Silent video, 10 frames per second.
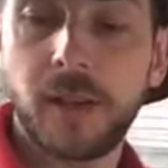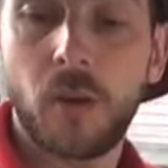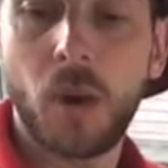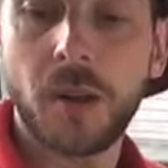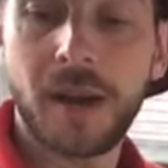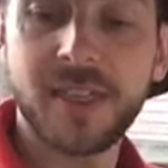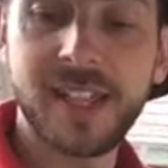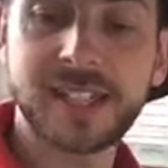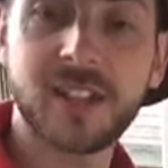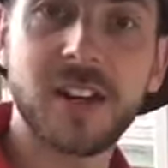One about
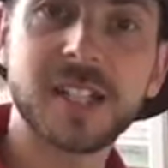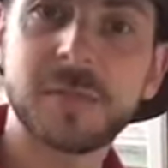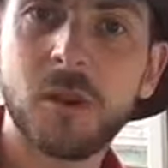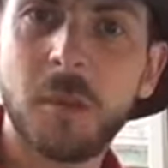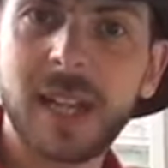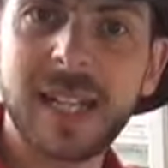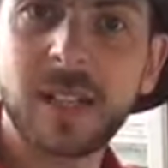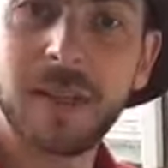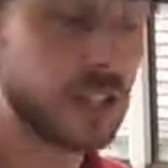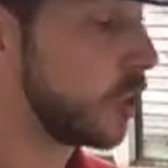this size is probably a
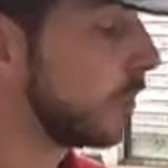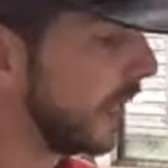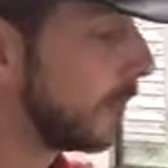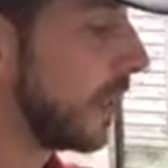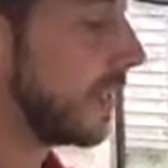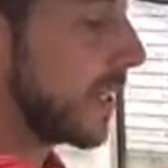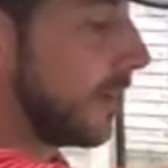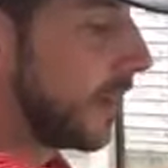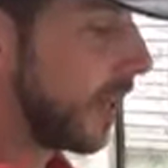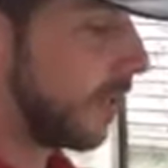little bit too big, but let's give
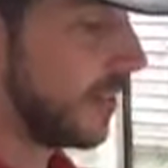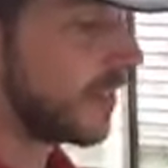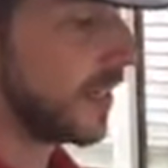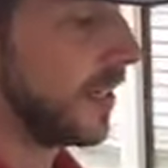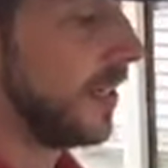it a go and see.